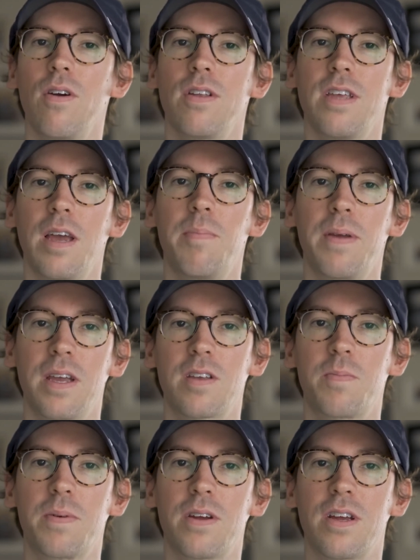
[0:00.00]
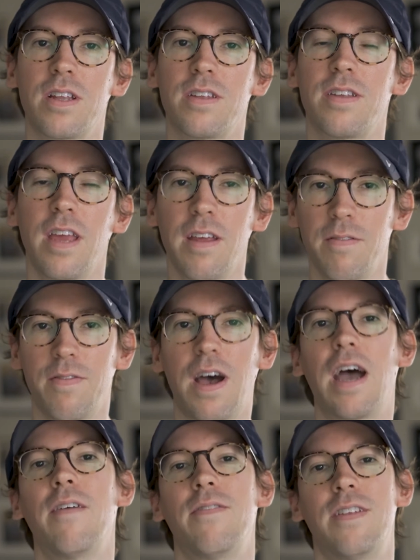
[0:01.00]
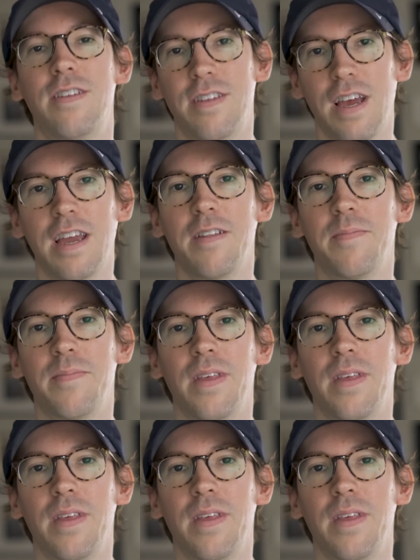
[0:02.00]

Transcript: typing experience, and 5, design.